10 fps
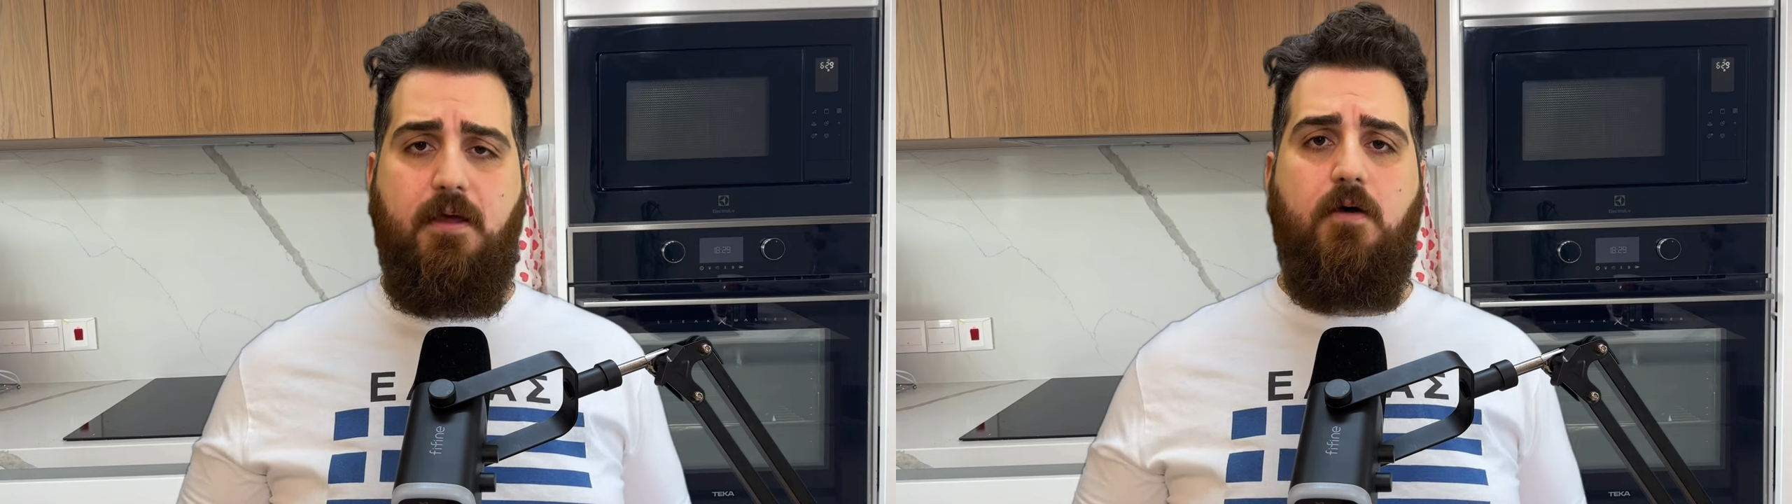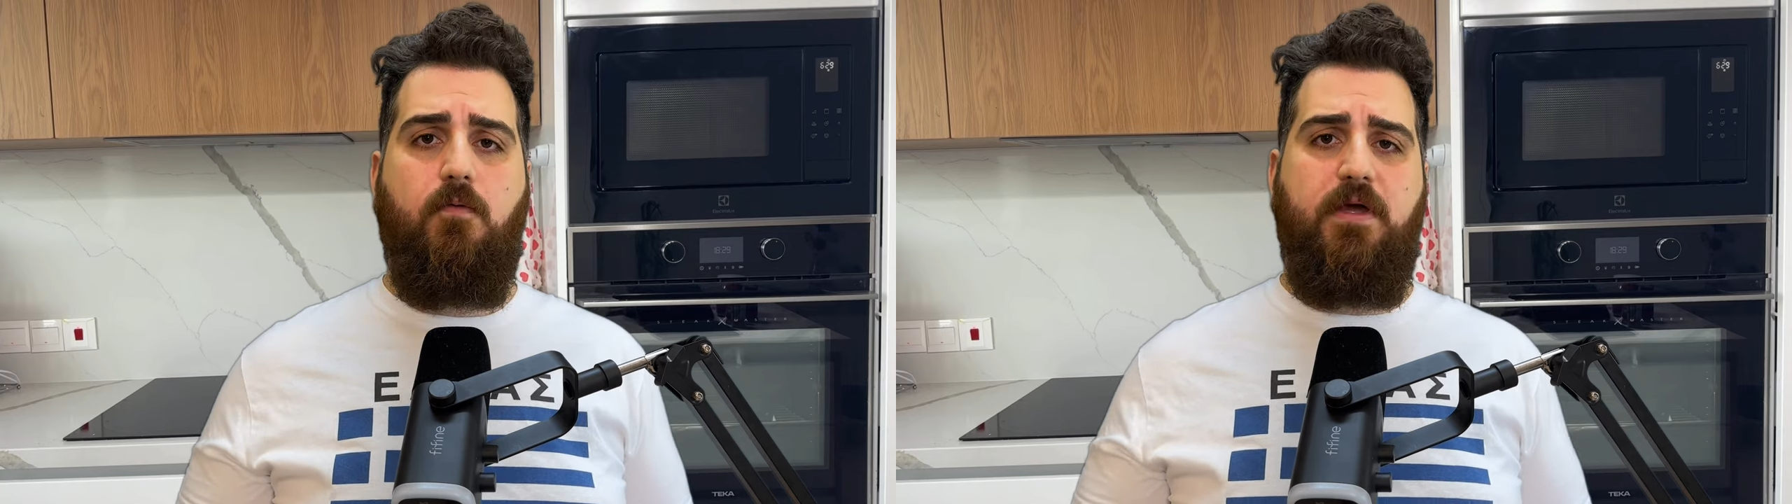
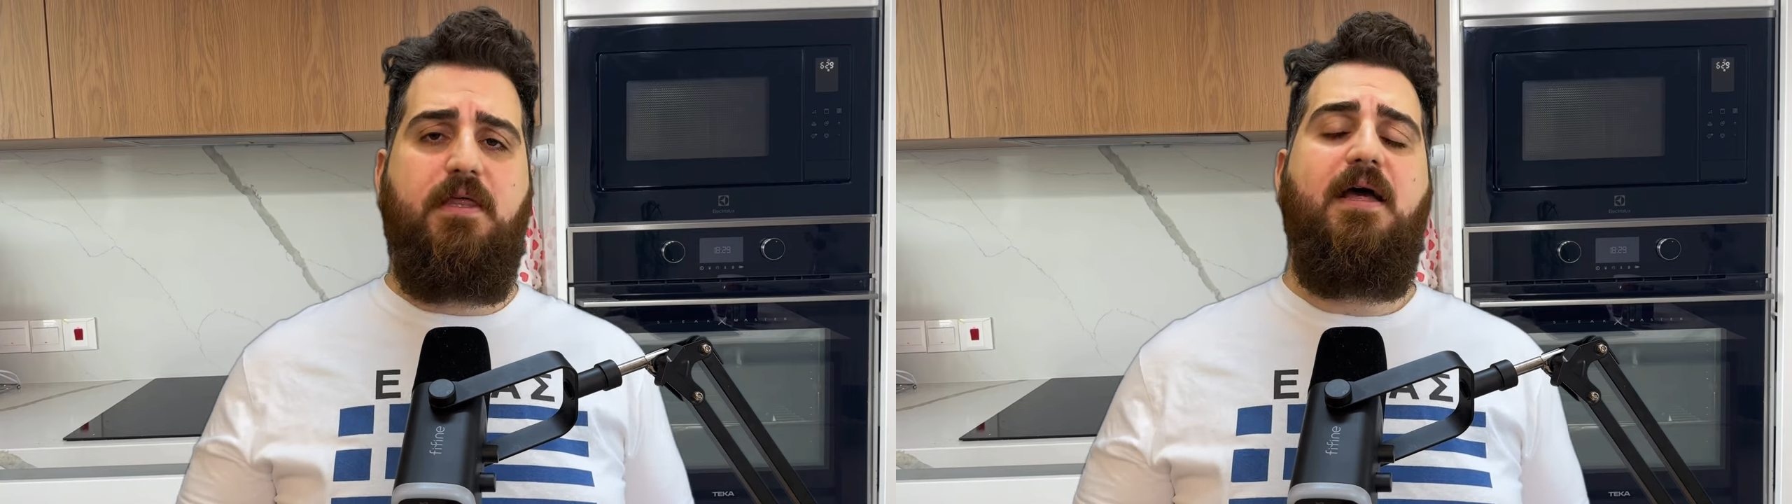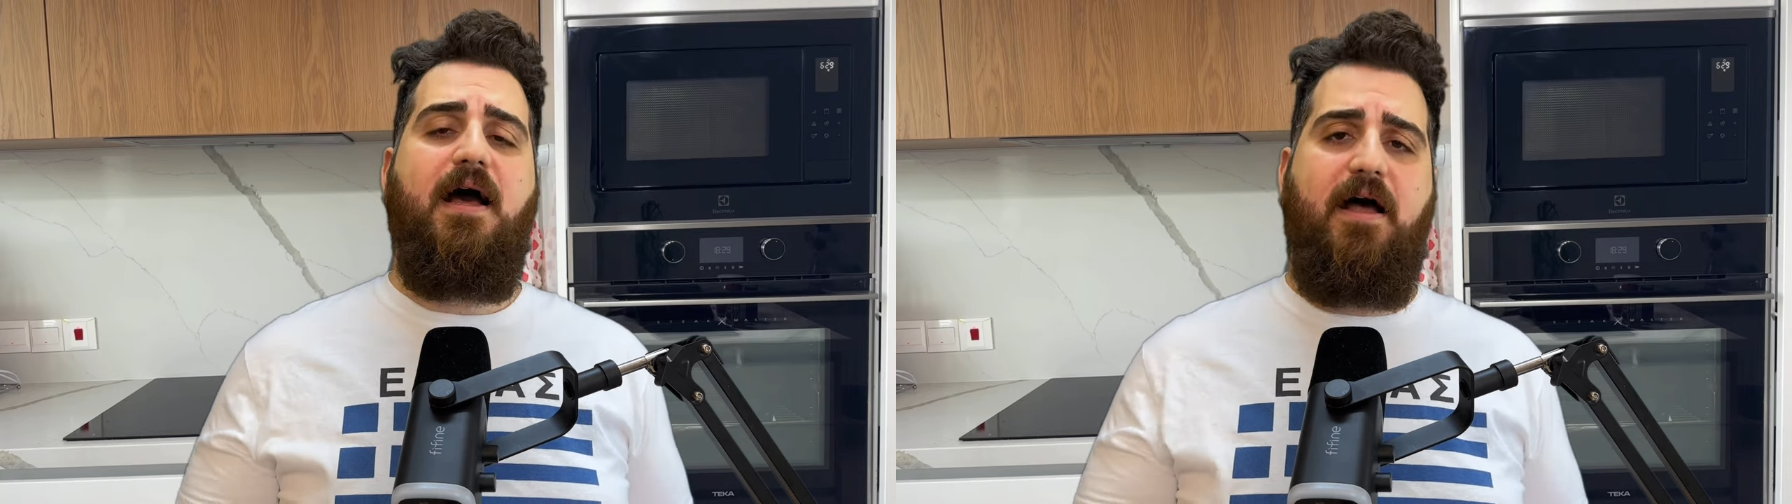with
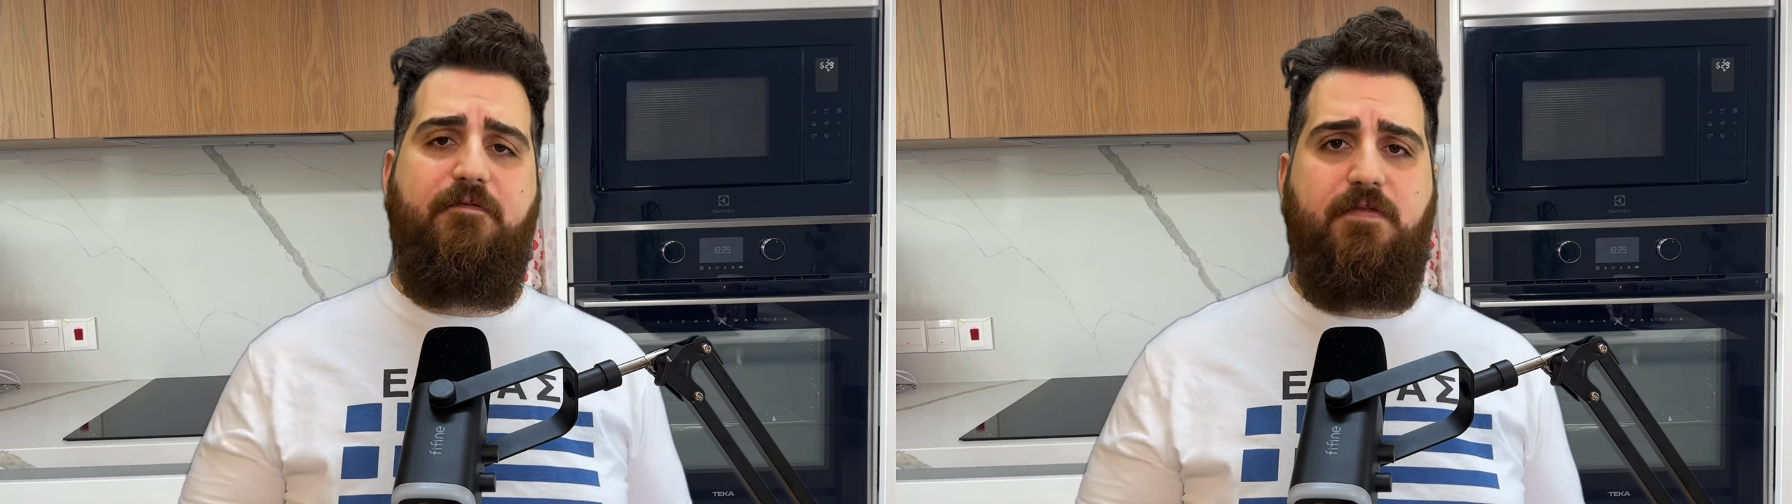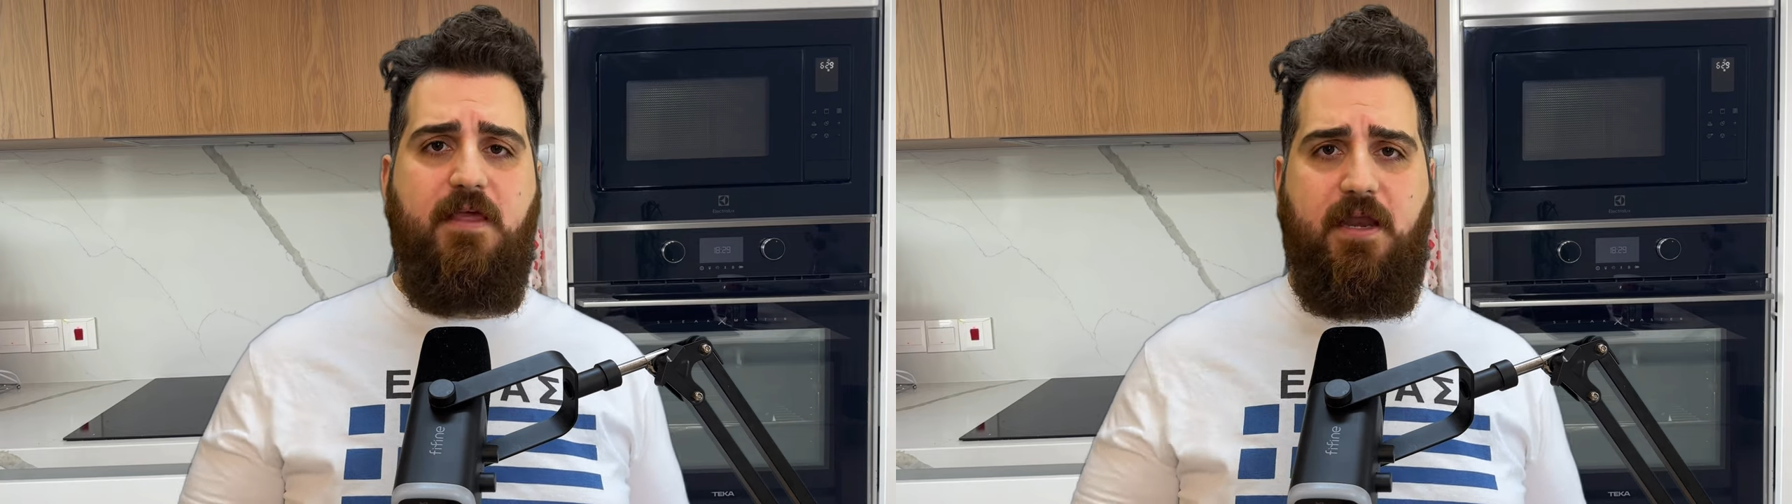
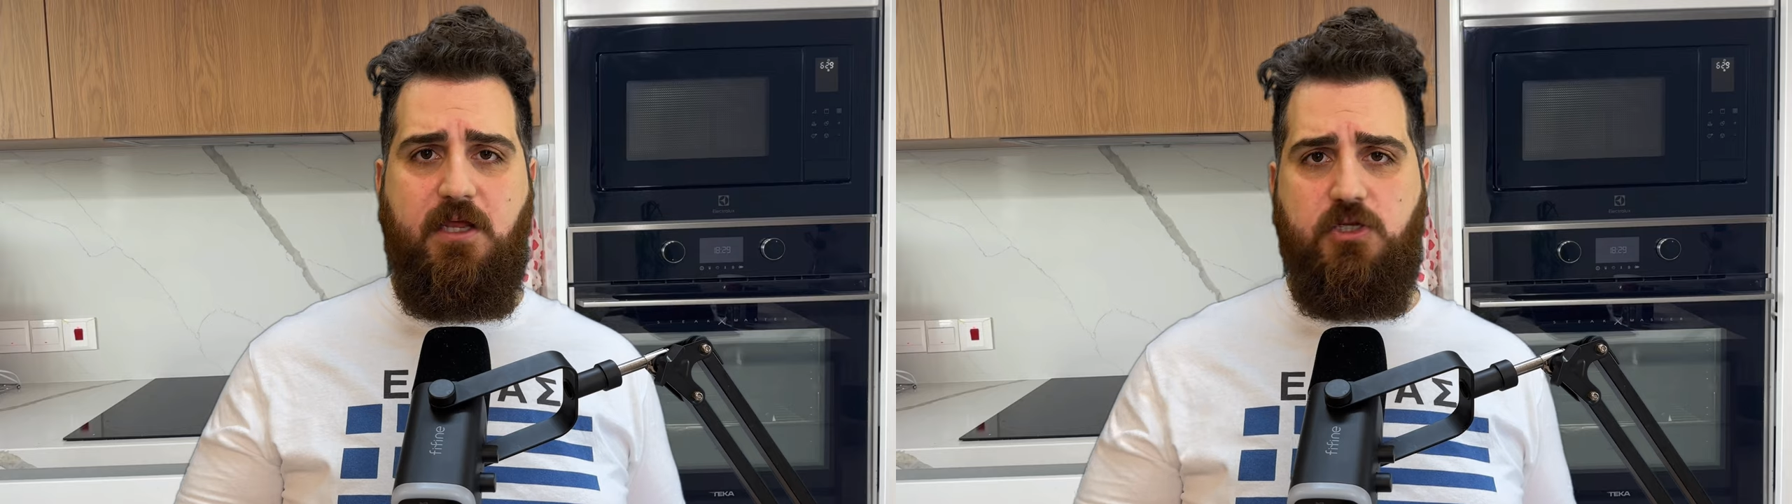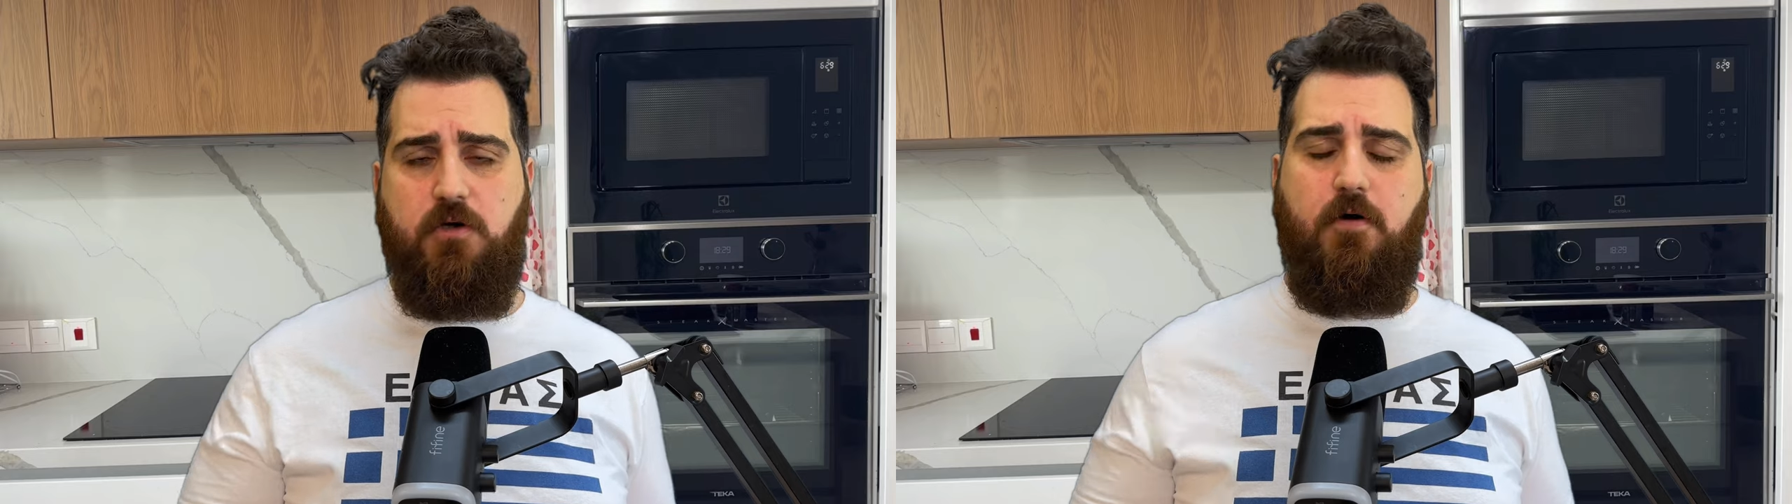half the
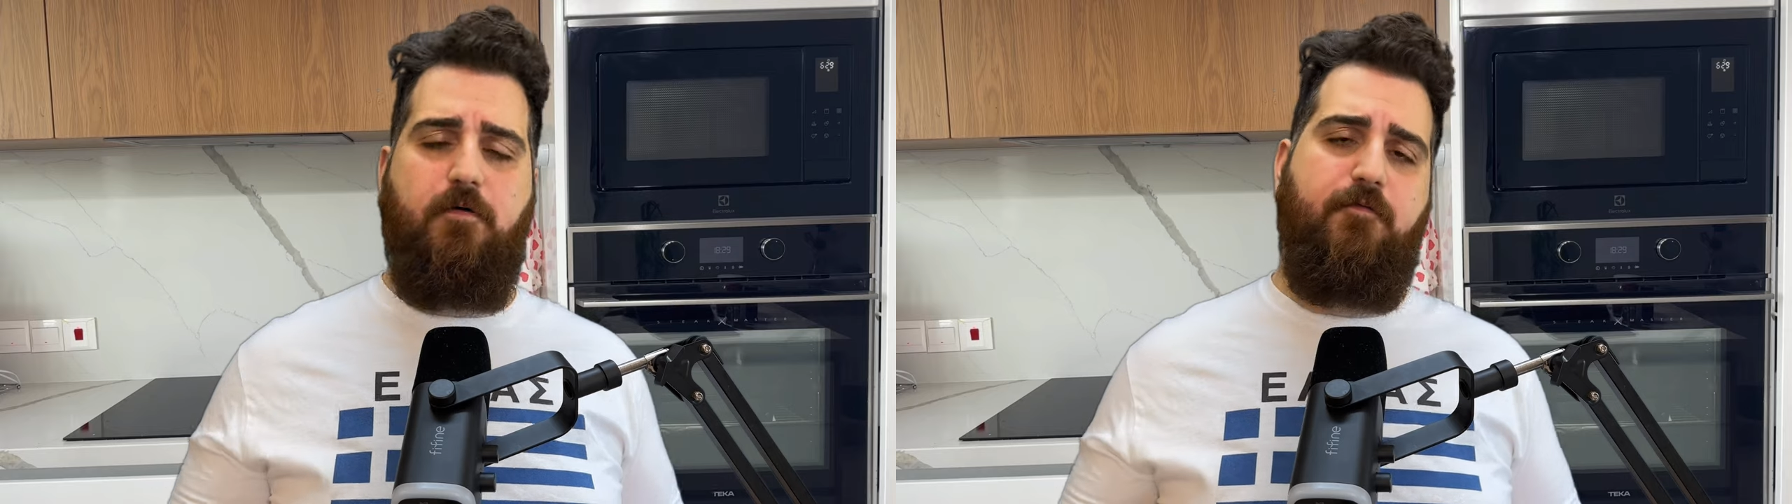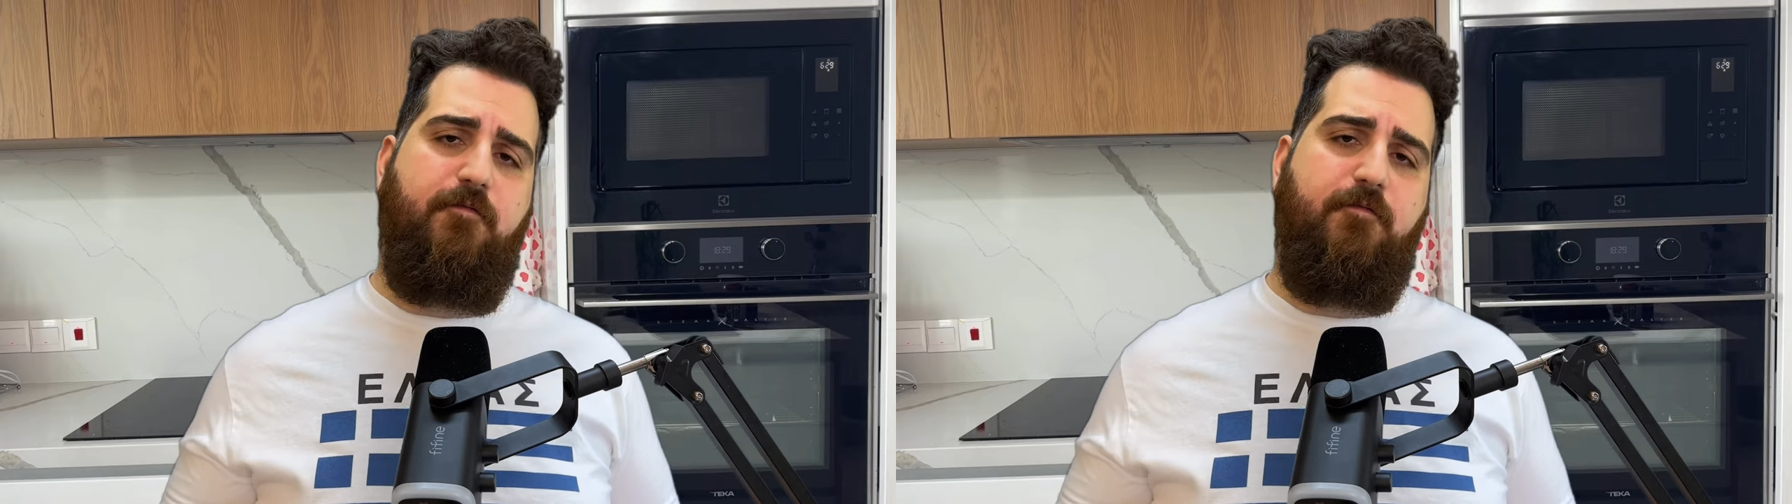ratio of